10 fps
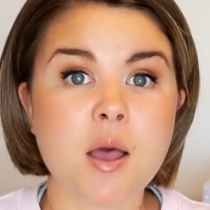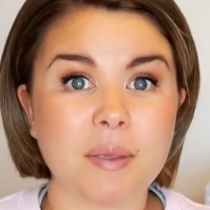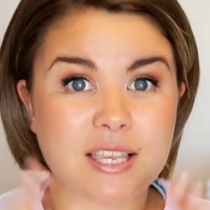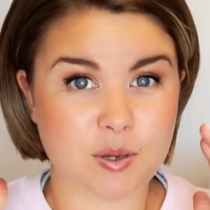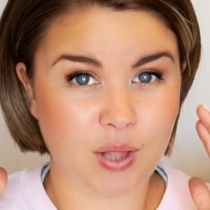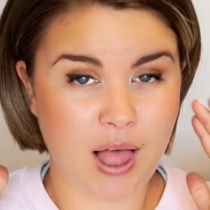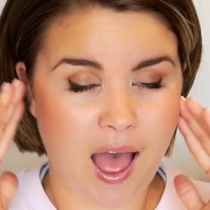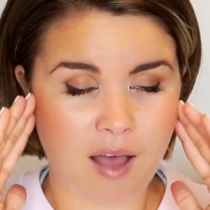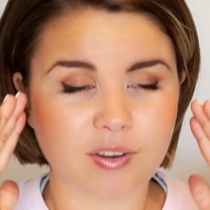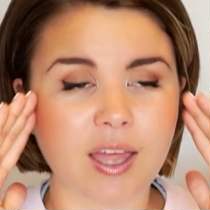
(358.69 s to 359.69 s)
Because it will
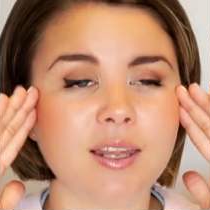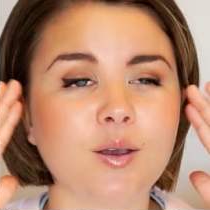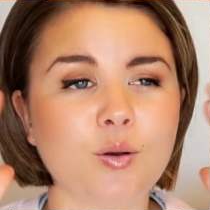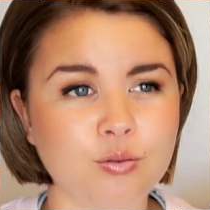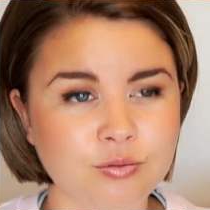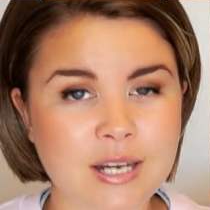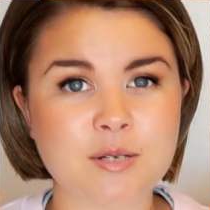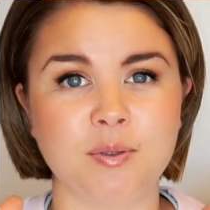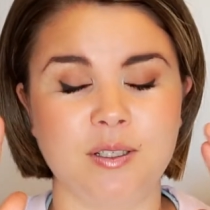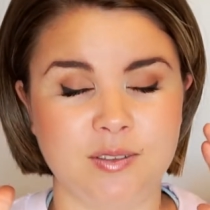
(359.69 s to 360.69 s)
have an
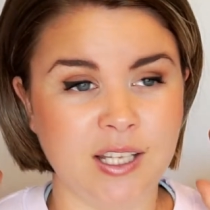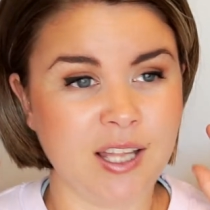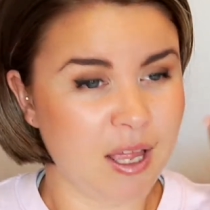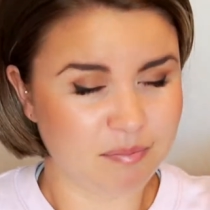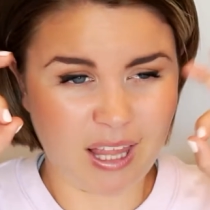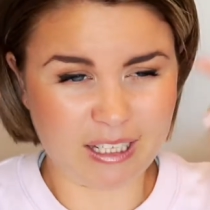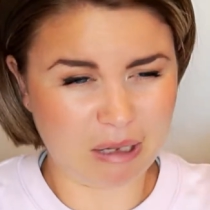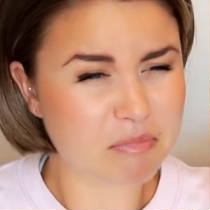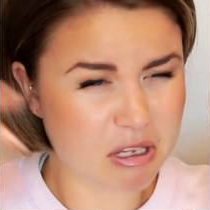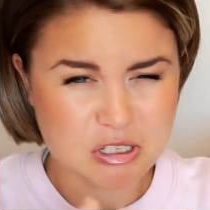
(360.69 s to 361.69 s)
incredible, like,
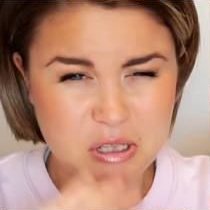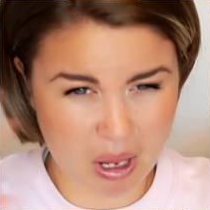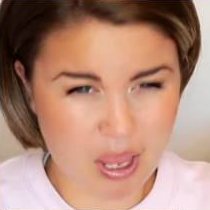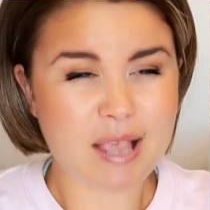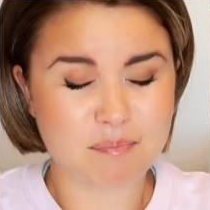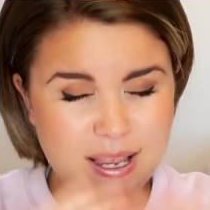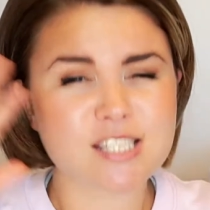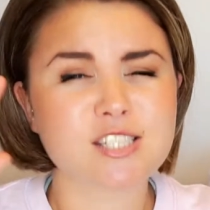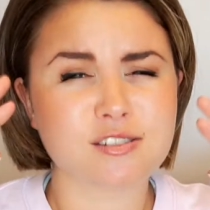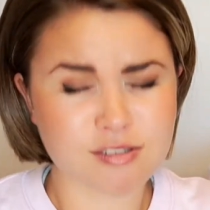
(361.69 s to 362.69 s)
it makes
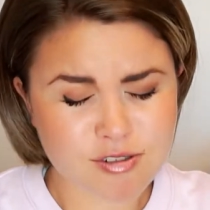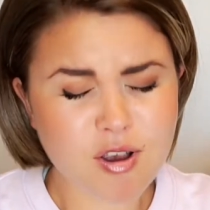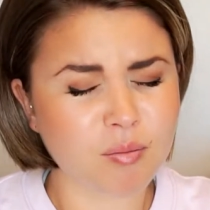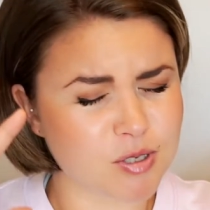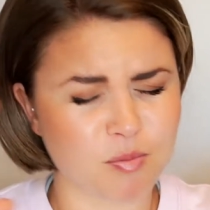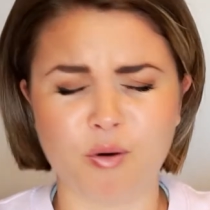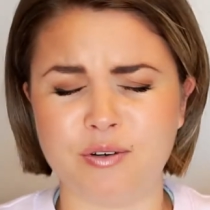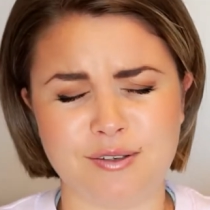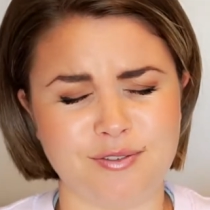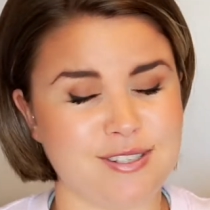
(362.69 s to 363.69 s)
so much more of a
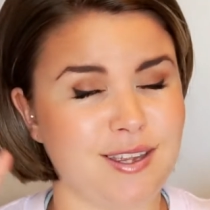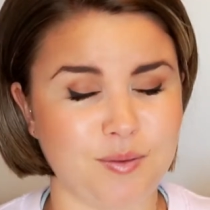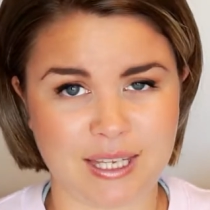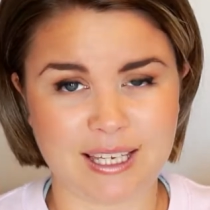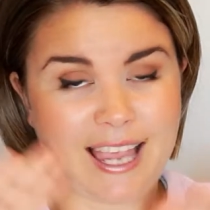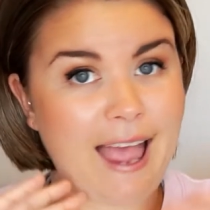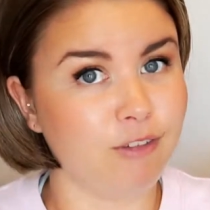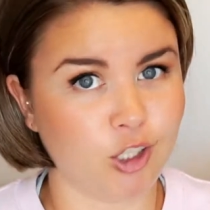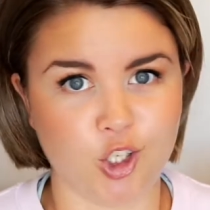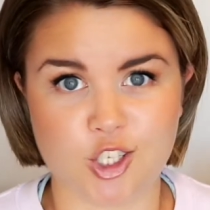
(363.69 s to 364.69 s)
difference than you think it ever
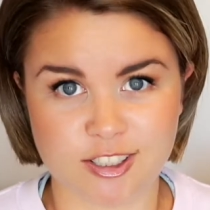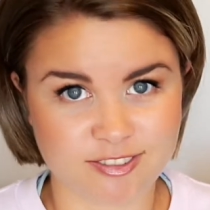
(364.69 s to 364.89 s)
could.